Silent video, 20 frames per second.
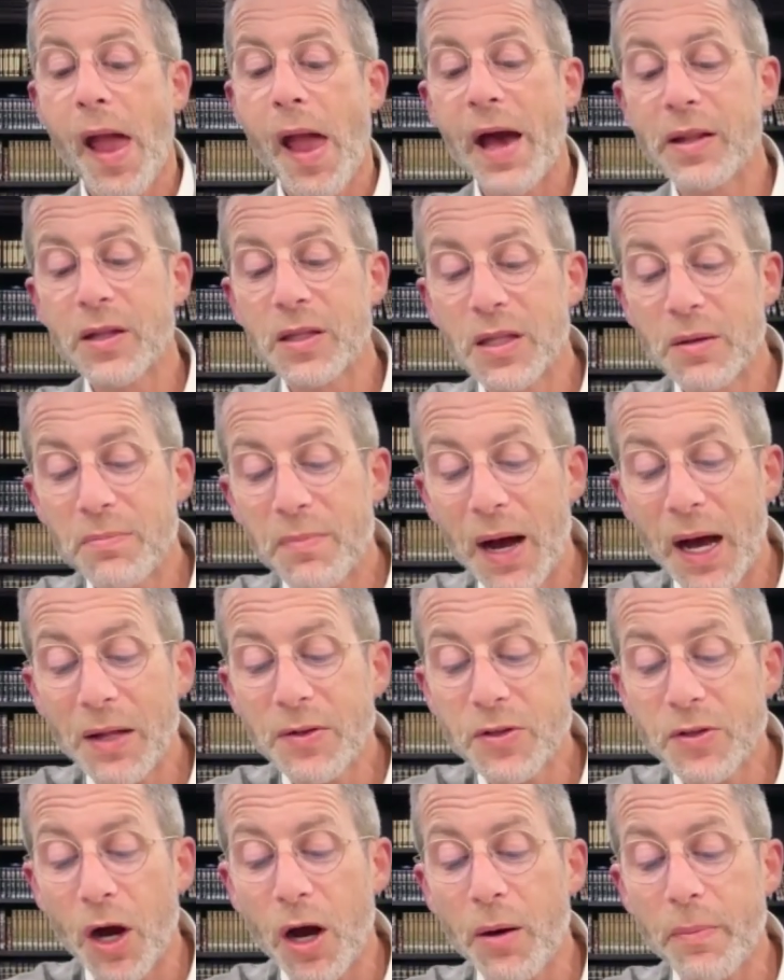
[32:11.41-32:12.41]

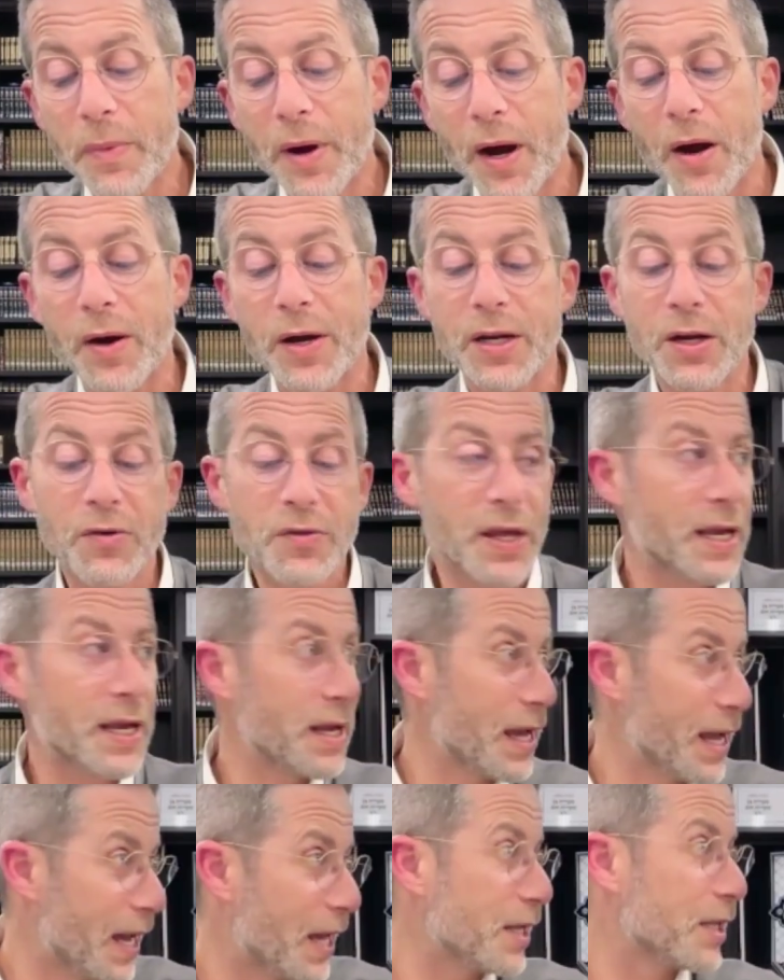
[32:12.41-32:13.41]
Elalaman de Amar, and here they
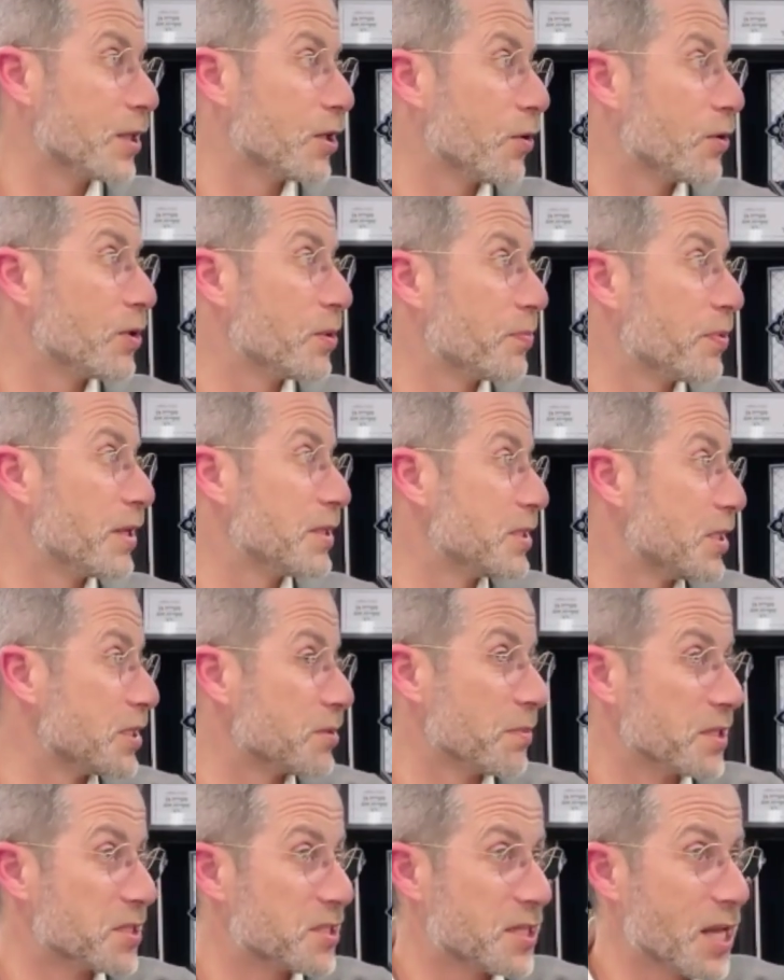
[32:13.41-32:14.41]
added low in the parentheses, it's
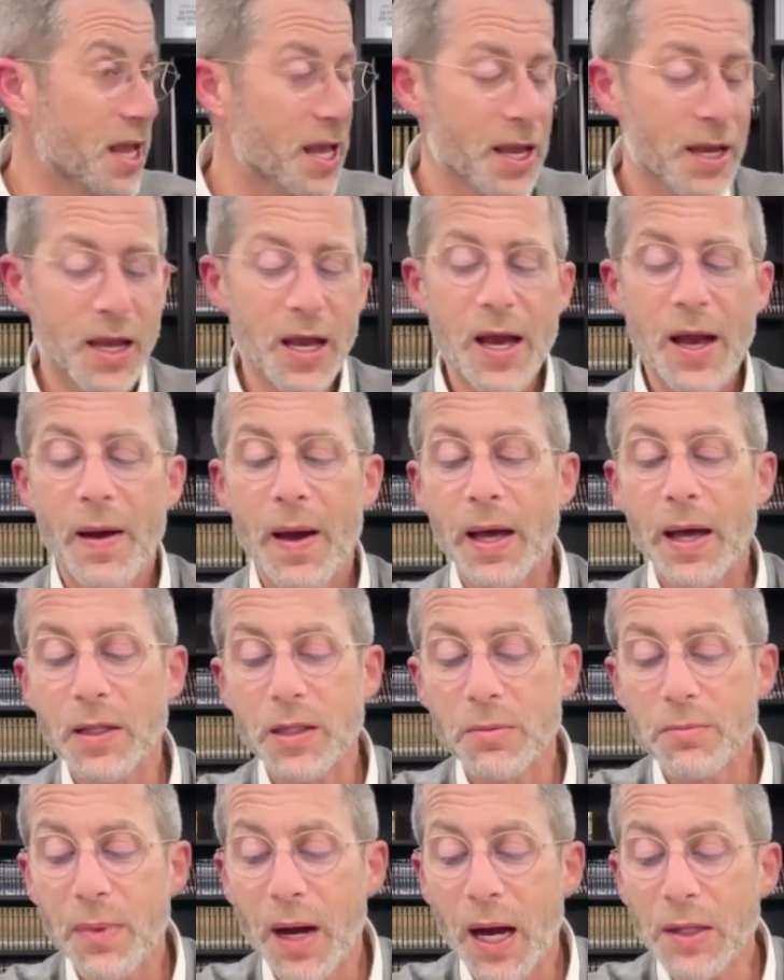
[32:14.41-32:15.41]
a mistake.
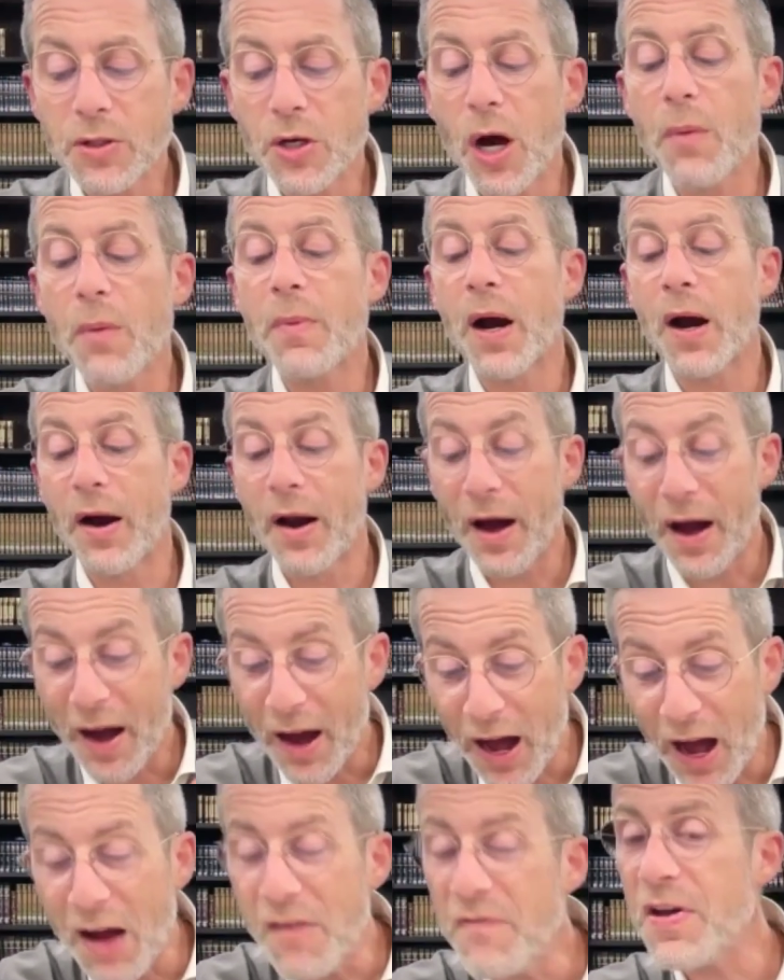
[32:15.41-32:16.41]
Elalaman de Amar
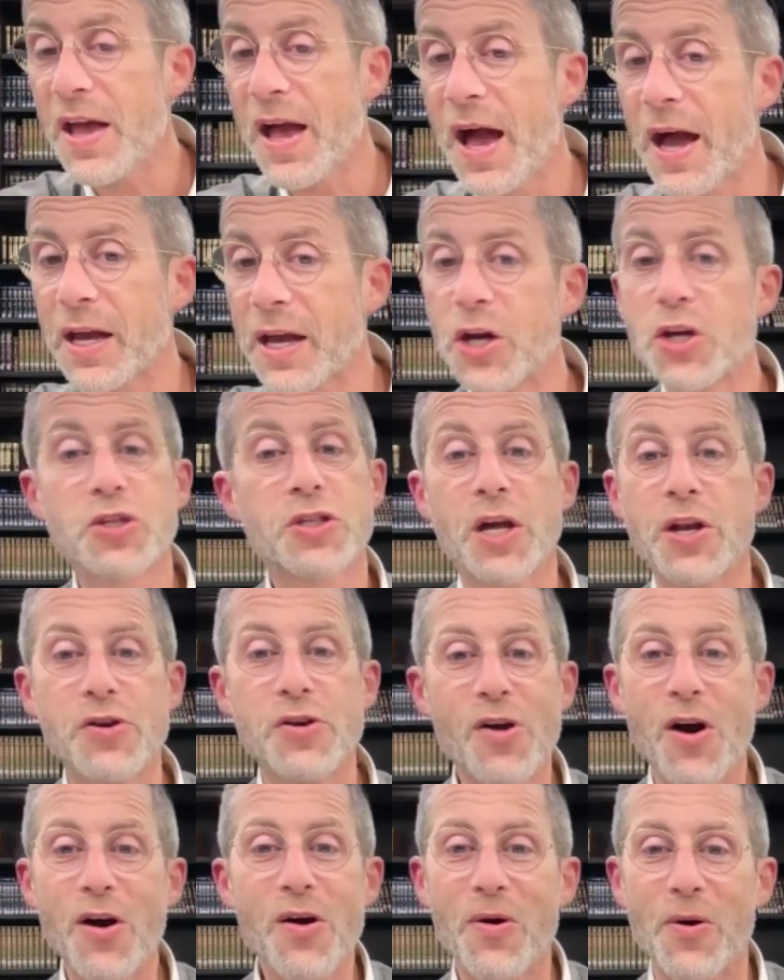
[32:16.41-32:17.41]
have a hekesh, that
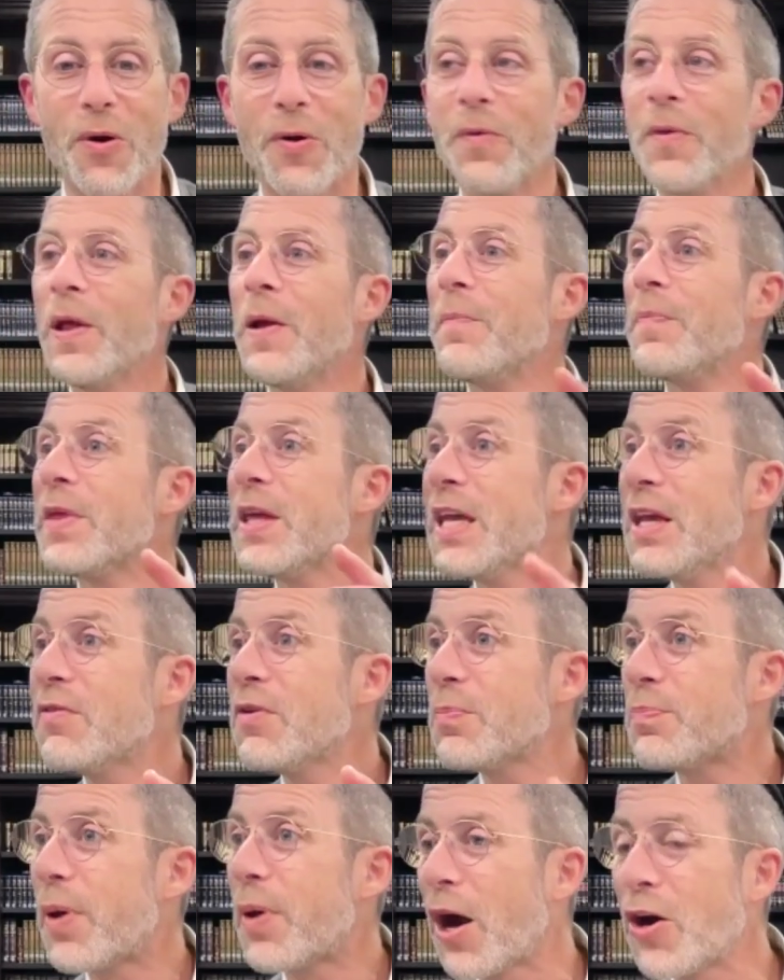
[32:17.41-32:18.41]
no,
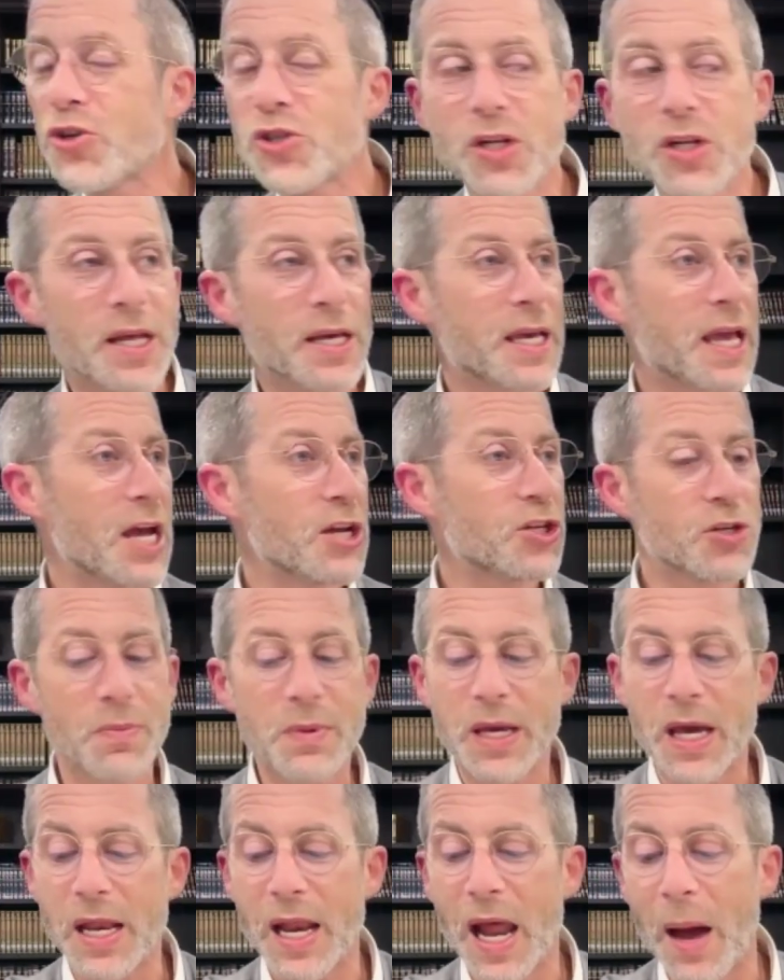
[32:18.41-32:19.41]
even partial
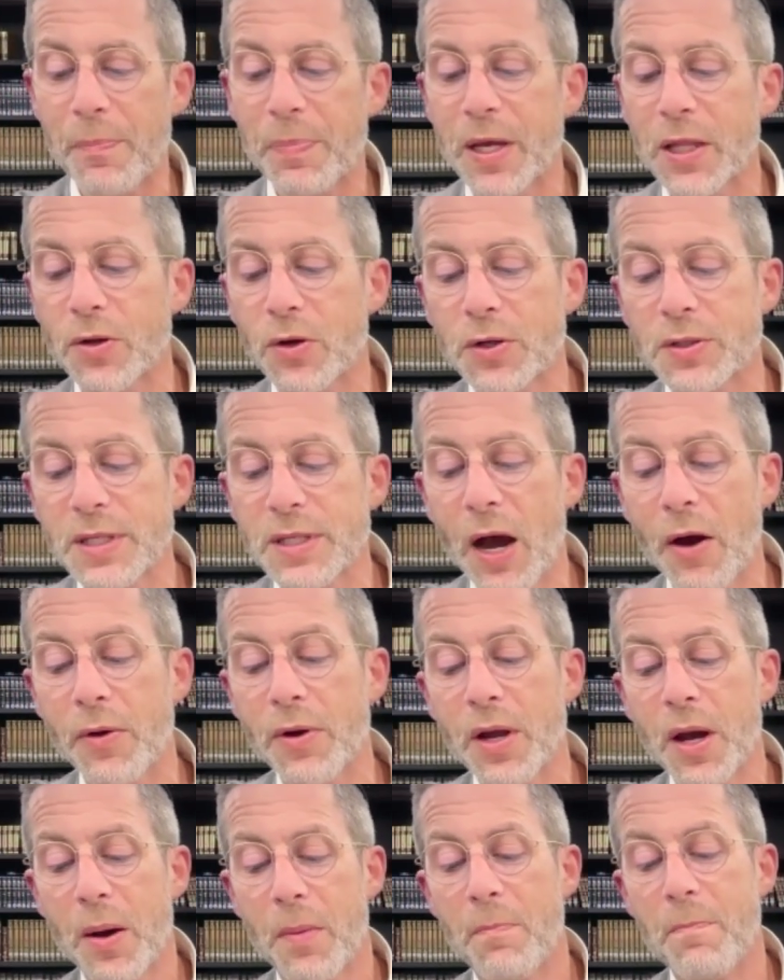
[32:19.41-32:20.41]
hekeshim cannot be learned
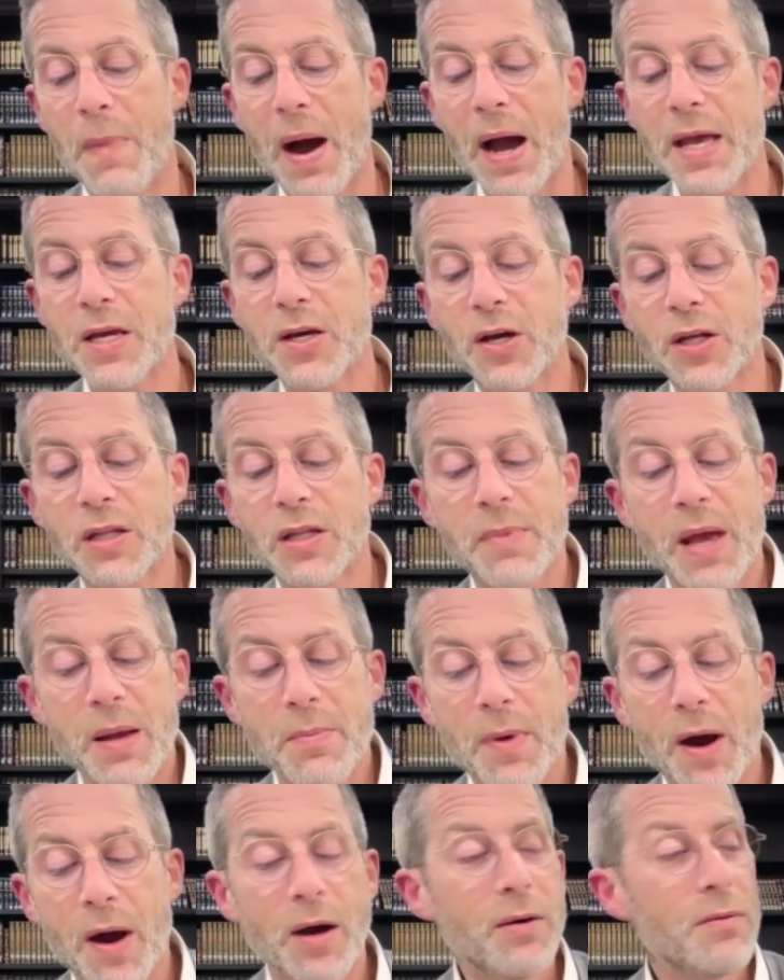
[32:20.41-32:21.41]
out. Ma'ika
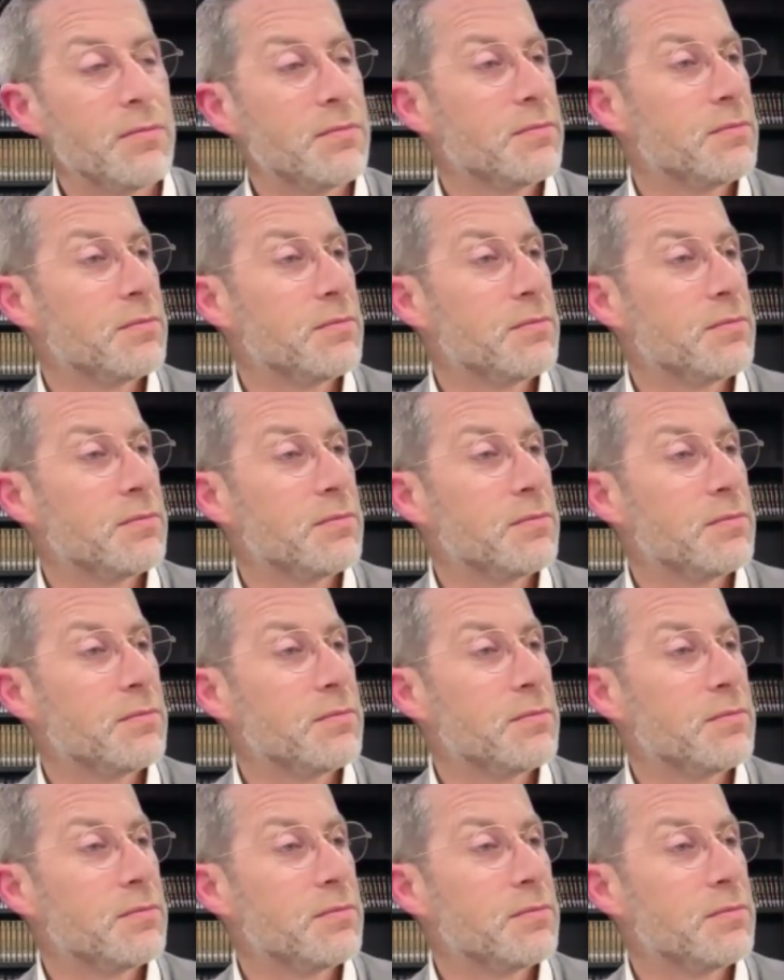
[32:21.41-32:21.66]
lemeimar.